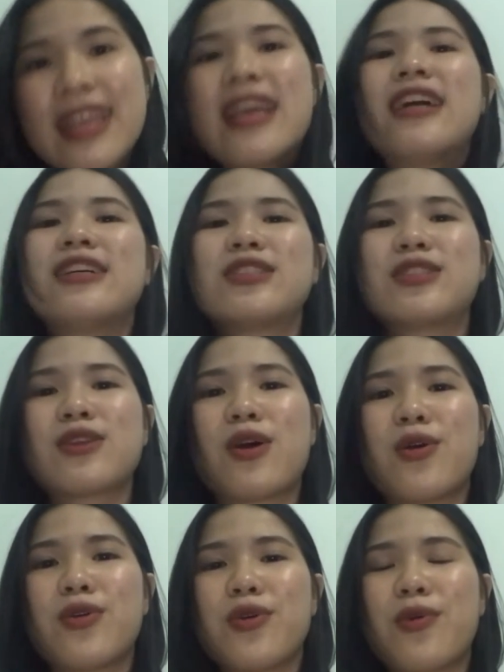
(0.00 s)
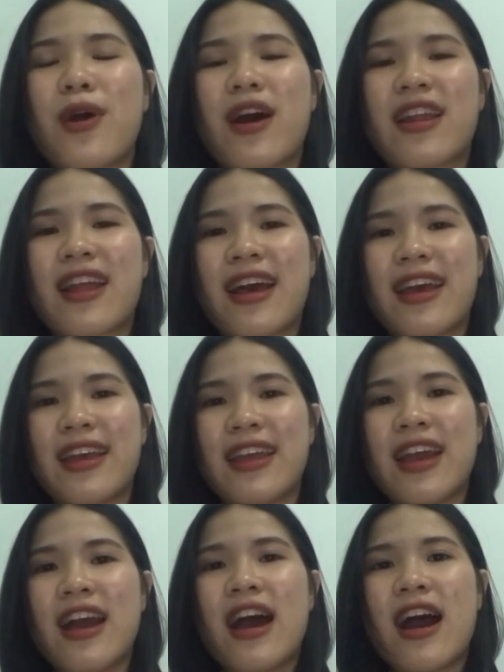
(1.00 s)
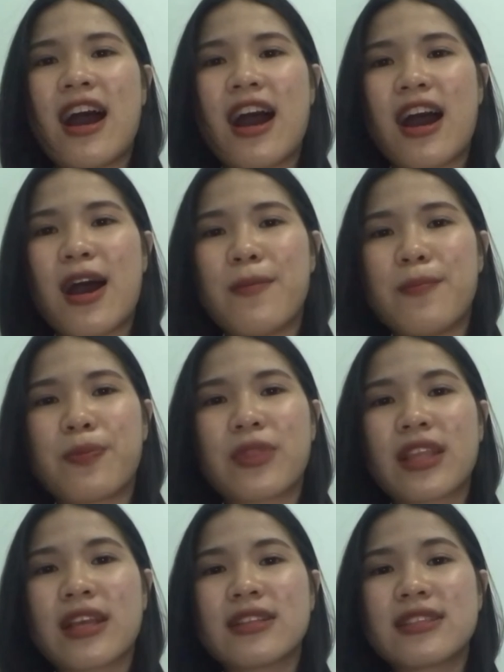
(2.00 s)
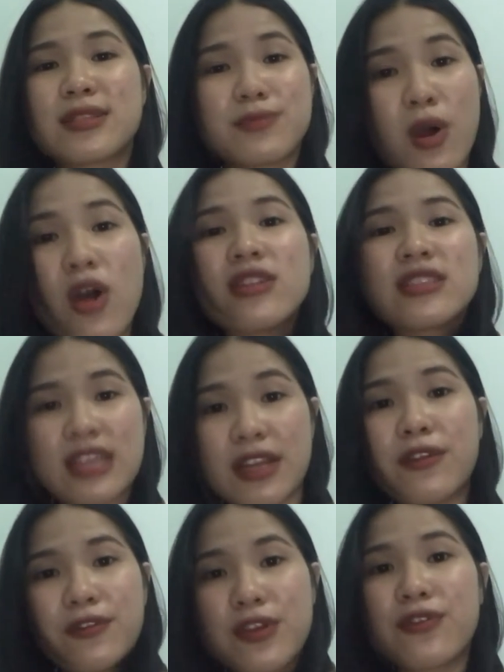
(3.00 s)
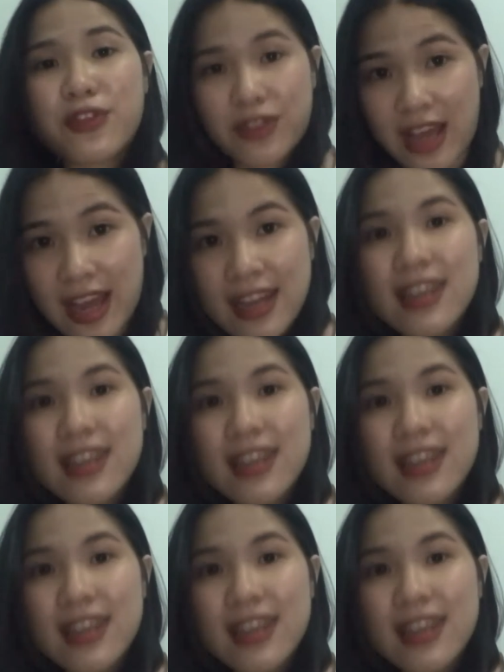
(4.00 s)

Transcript: So you want a small depth of field for that.